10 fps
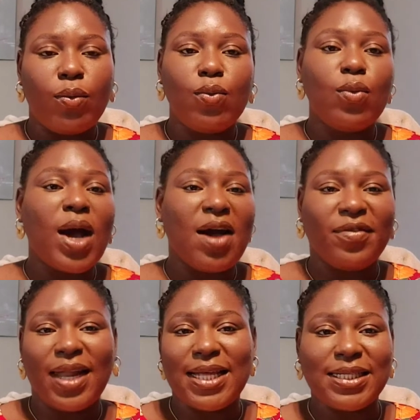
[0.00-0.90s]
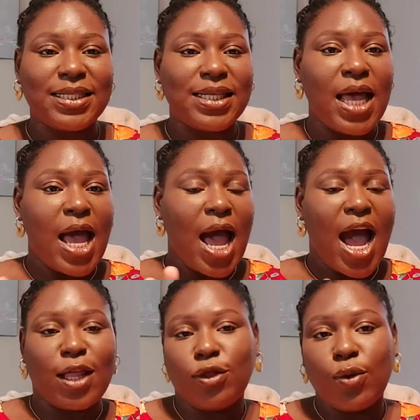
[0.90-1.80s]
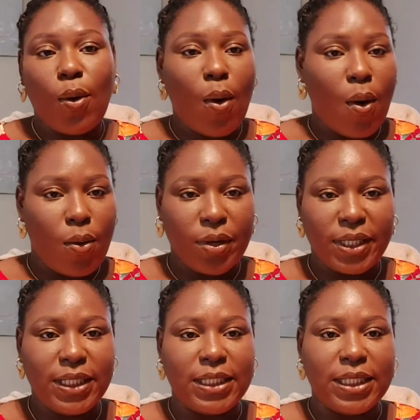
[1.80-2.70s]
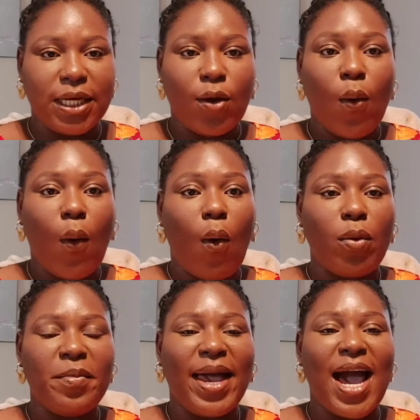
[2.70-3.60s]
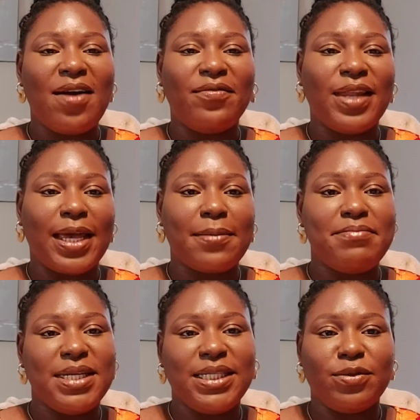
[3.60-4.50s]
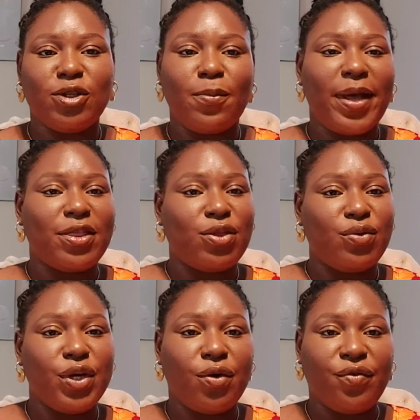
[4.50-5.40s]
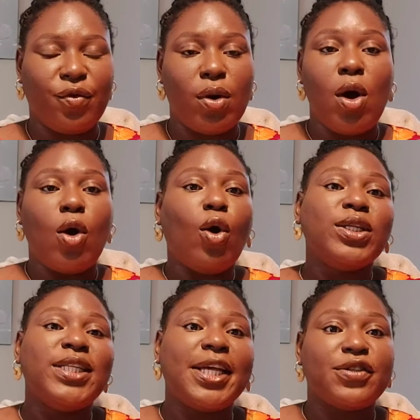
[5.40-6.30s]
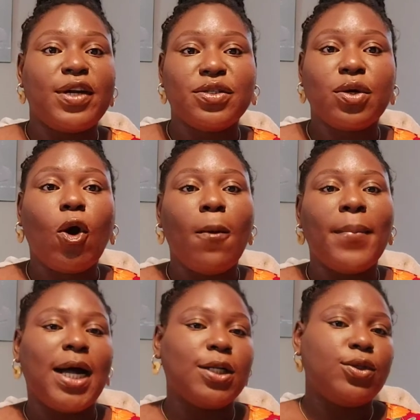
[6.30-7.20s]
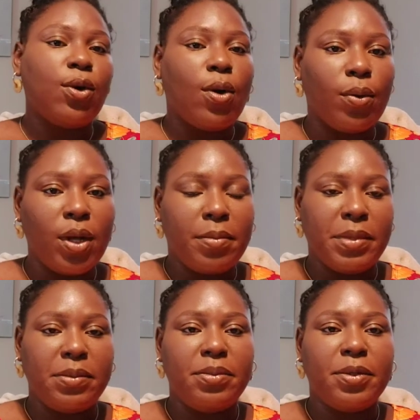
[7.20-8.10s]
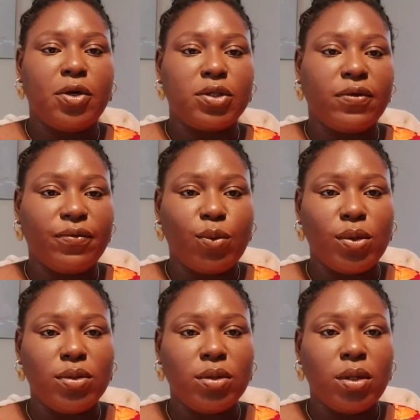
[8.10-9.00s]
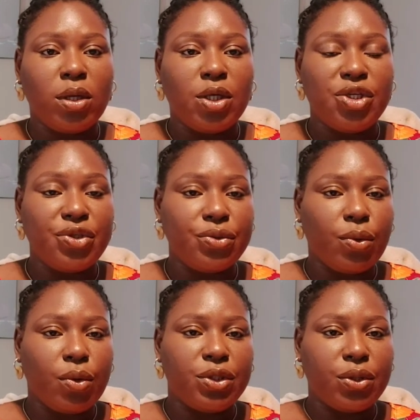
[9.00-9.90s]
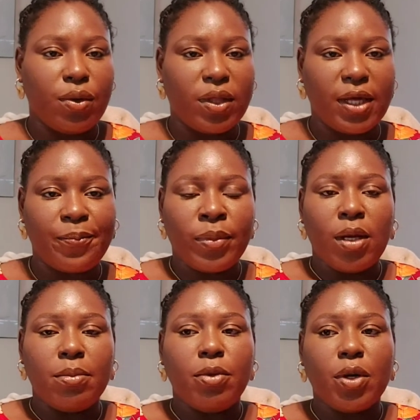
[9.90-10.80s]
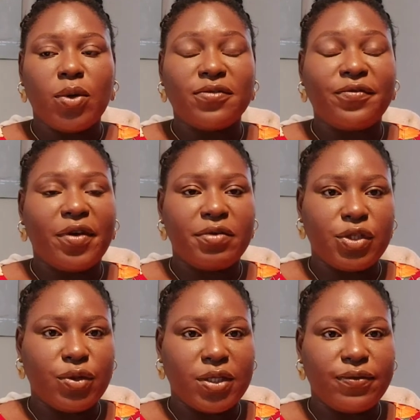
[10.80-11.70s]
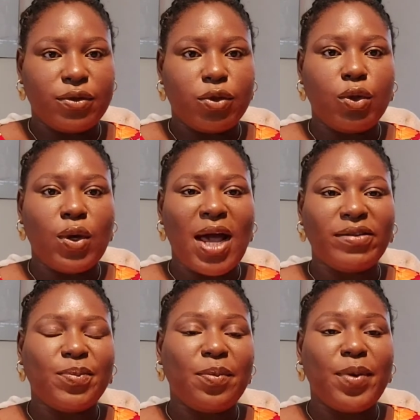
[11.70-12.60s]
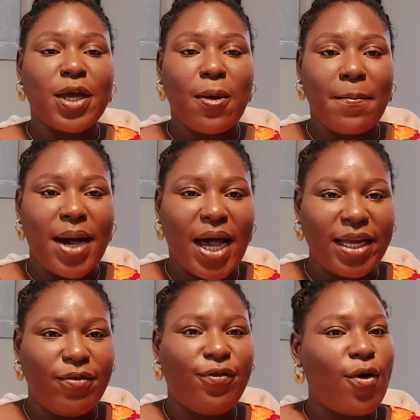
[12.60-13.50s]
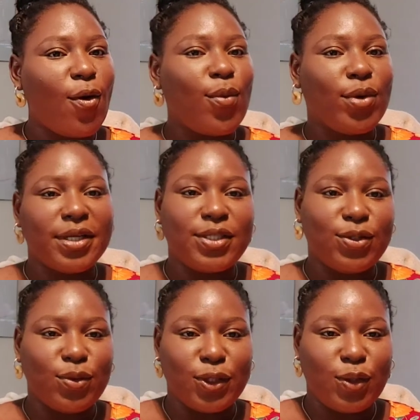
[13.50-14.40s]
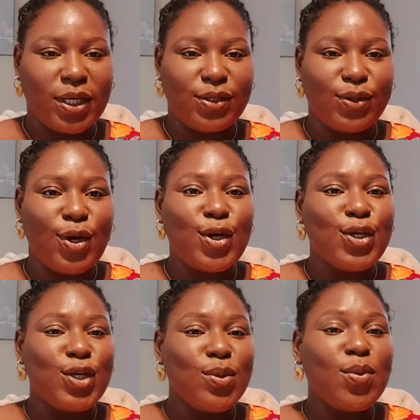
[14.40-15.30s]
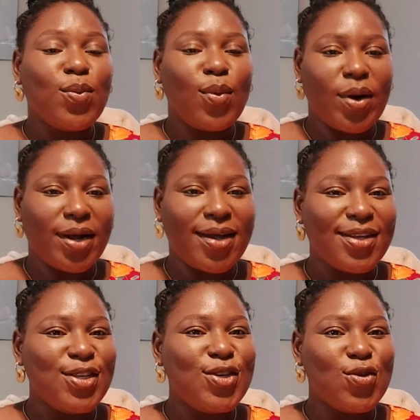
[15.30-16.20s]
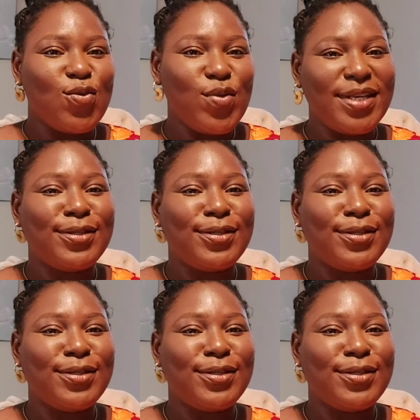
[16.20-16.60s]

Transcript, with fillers: we won't have classes at all in a day or we might have like midday stop by three or four or the lecturer doesn't come at all maybe because of one issue or the other but it was very stressful so you have to prepare your mind for what you want to go and do you will work you will